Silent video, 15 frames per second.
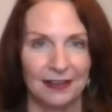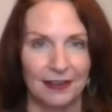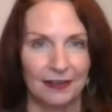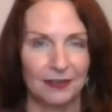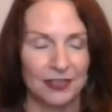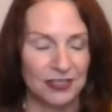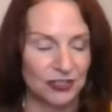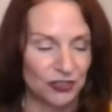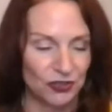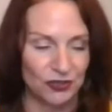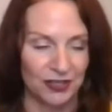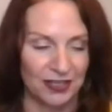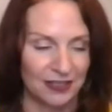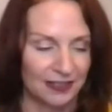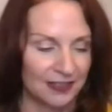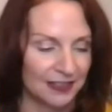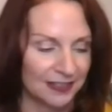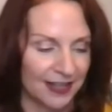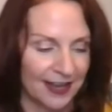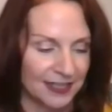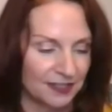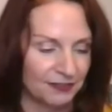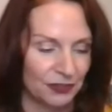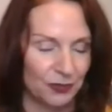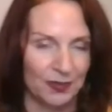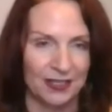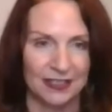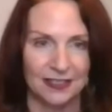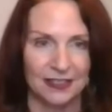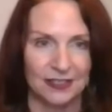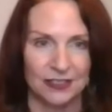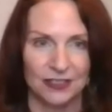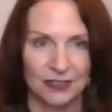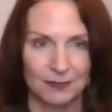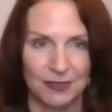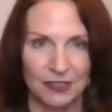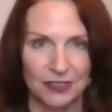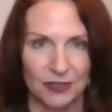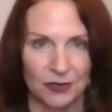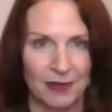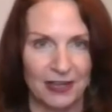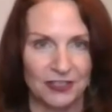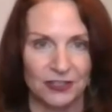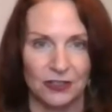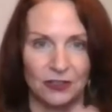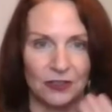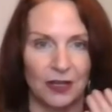This journey in these last few weeks has just been so magical.